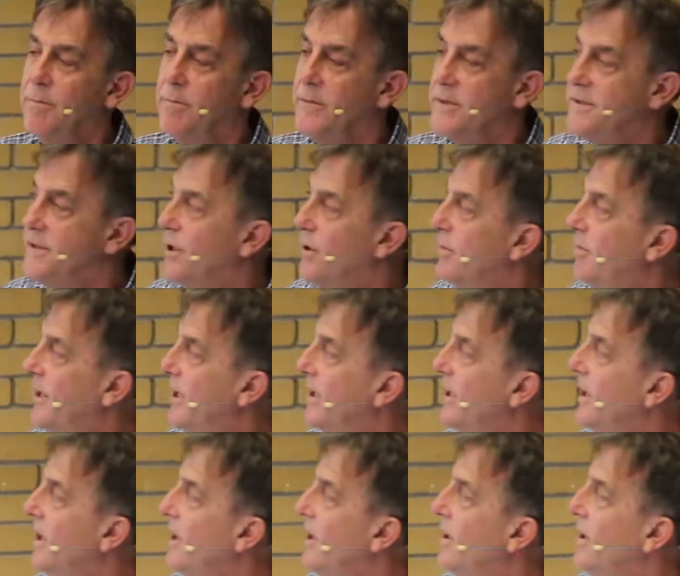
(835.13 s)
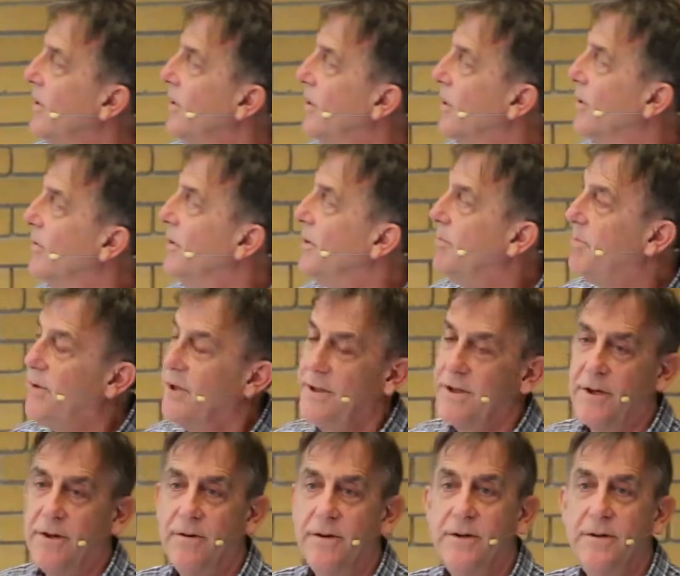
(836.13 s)
soba, or we
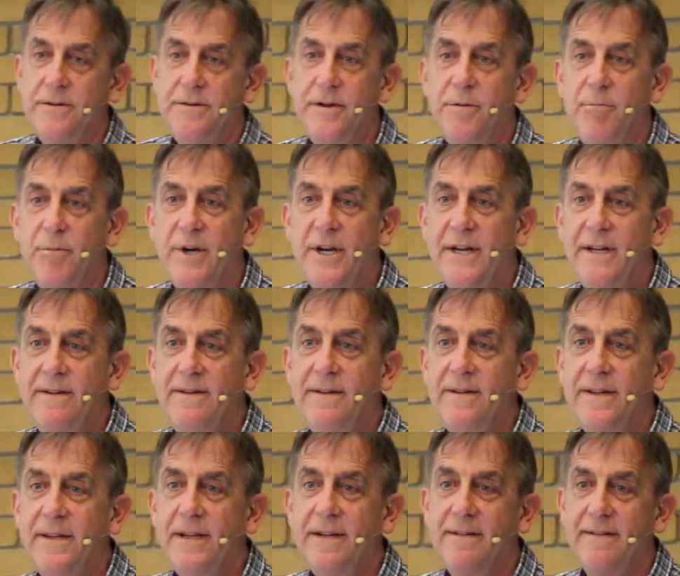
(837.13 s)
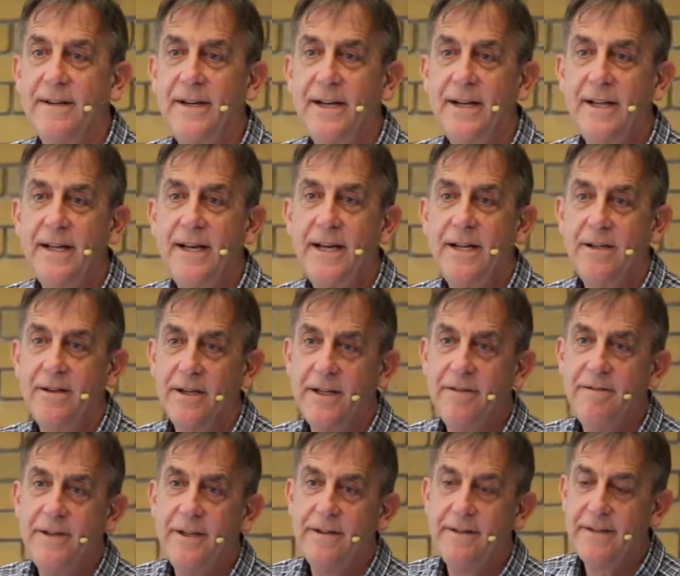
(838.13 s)
put the groats in breads and things like that. And I'll
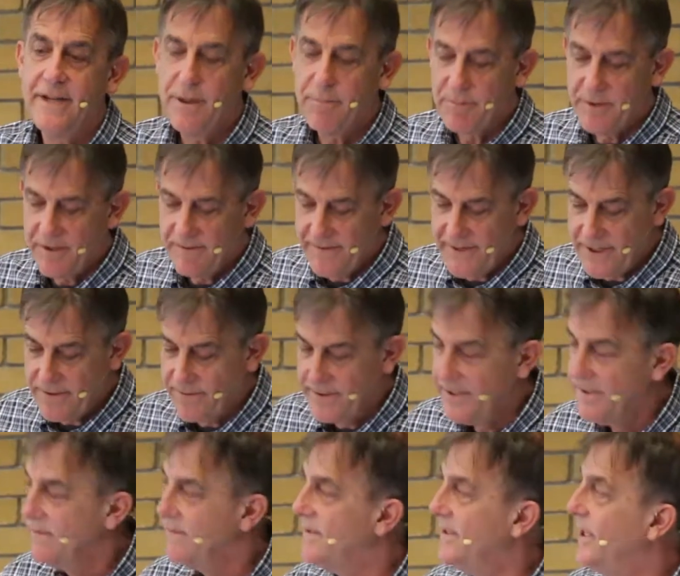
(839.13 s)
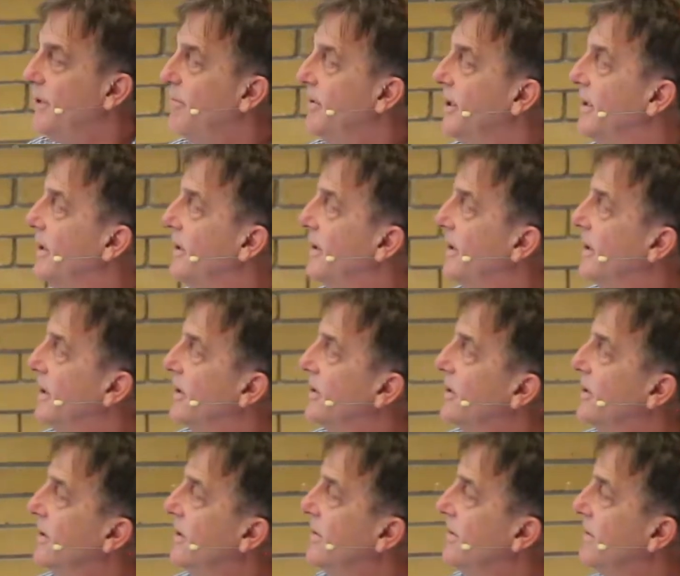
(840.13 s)
give an example of how we use them in
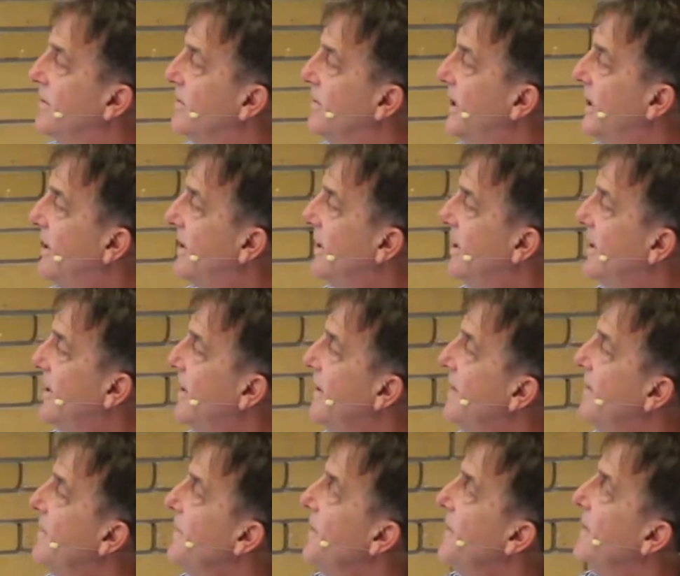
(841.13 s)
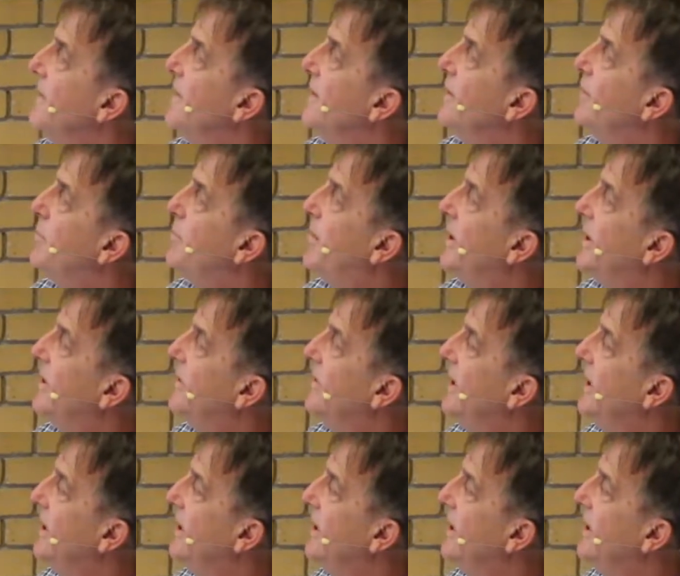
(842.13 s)
cookies as well. This buckwheat